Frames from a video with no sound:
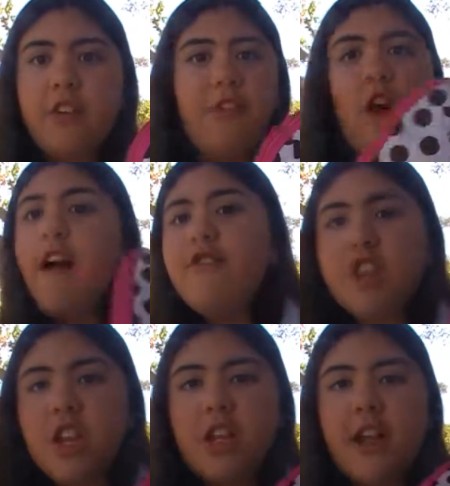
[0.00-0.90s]
for
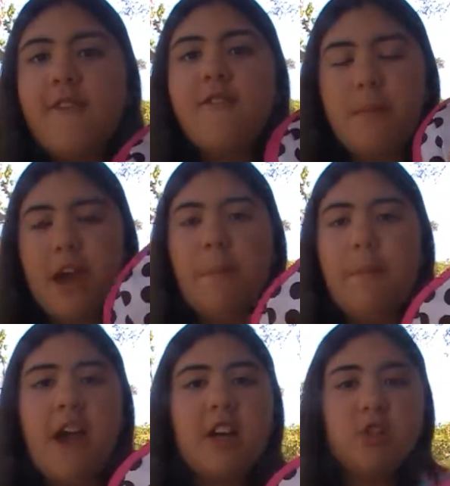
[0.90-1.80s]
everything in life. Makeup
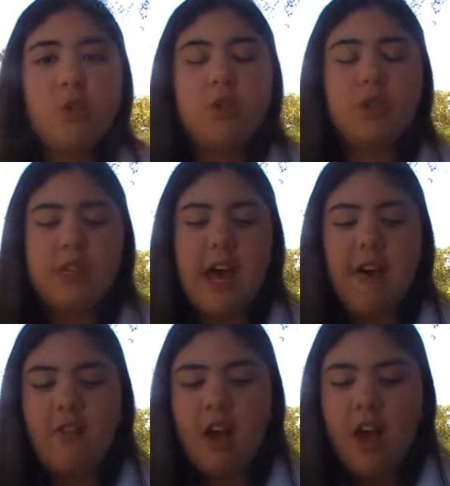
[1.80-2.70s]
bag is always good to
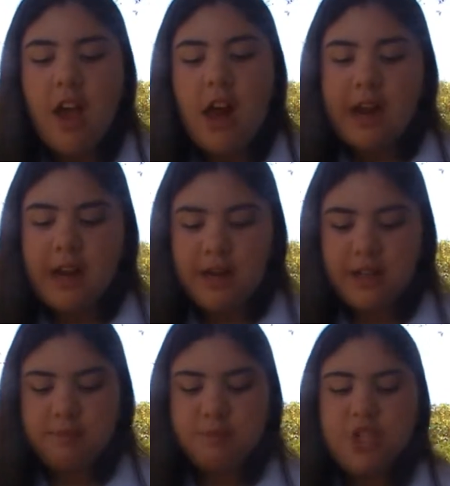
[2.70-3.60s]
have.
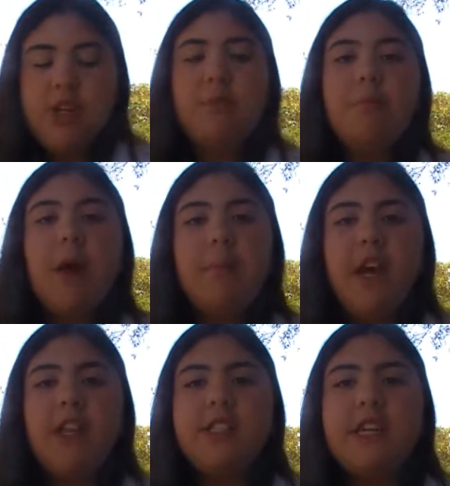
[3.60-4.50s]
Um, some of my
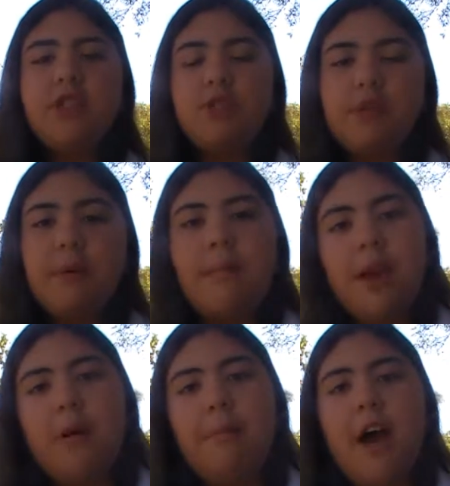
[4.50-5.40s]
main essentials in my
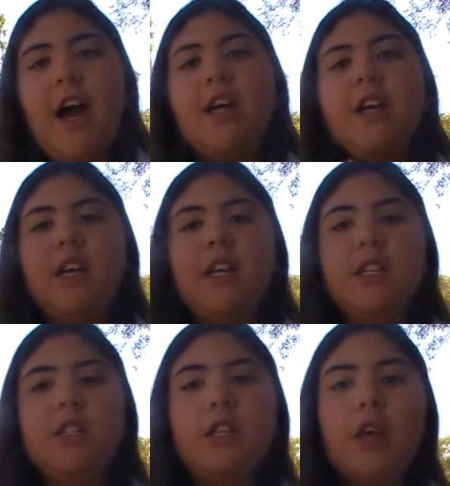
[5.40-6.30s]
makeup bag
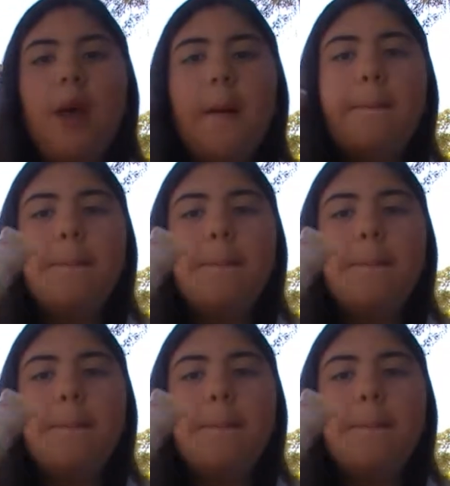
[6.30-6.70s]
is